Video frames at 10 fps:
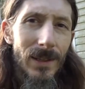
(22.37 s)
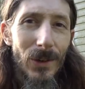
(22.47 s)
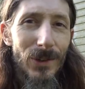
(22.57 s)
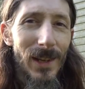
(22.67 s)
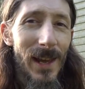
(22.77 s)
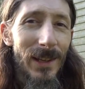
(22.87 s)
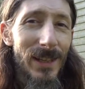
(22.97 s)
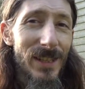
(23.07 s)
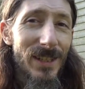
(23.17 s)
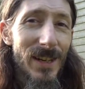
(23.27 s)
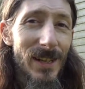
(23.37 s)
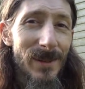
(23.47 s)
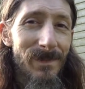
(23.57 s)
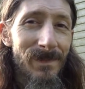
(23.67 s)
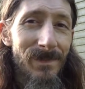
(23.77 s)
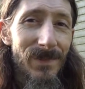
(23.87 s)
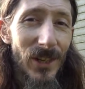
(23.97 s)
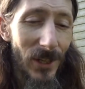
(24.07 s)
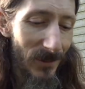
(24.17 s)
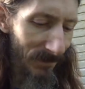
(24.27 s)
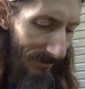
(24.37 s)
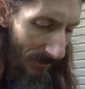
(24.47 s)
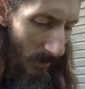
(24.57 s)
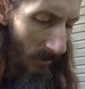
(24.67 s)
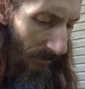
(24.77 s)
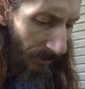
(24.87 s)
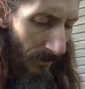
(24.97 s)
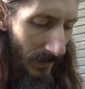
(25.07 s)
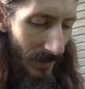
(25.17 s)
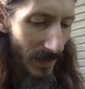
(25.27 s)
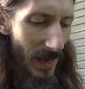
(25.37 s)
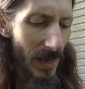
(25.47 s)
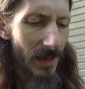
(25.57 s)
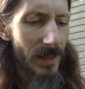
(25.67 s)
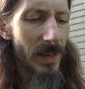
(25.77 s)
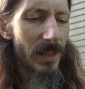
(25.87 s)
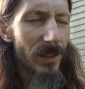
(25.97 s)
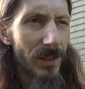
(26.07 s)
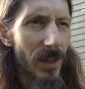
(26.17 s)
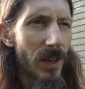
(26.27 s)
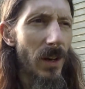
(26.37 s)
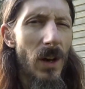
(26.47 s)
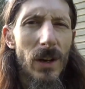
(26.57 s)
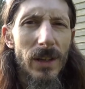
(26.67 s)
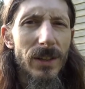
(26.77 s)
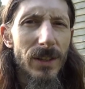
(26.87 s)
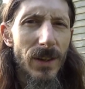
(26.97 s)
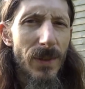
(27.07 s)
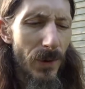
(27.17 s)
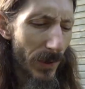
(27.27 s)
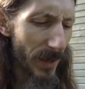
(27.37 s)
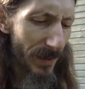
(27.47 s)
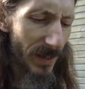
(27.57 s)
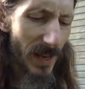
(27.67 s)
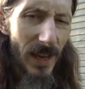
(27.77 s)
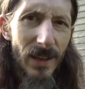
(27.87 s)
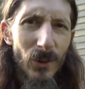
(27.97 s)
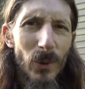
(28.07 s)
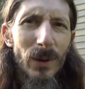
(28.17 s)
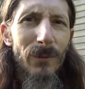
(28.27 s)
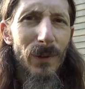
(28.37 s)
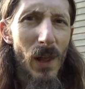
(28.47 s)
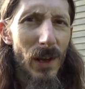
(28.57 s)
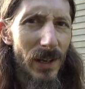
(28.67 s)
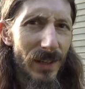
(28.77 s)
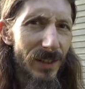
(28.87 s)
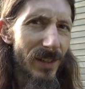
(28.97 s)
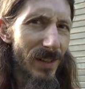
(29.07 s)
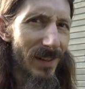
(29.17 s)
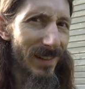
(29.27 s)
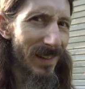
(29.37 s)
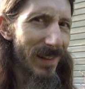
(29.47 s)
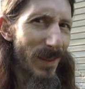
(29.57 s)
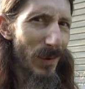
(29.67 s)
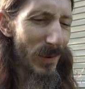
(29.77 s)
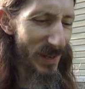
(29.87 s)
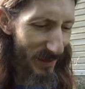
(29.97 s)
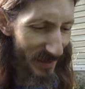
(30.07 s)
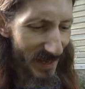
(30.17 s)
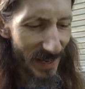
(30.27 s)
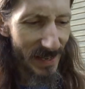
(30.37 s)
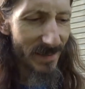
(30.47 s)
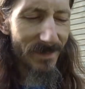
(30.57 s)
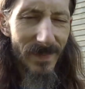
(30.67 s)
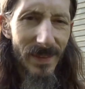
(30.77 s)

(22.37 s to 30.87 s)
There's a lot that needs done, so yeah, it is August 30th today, or Vlogust 30th today.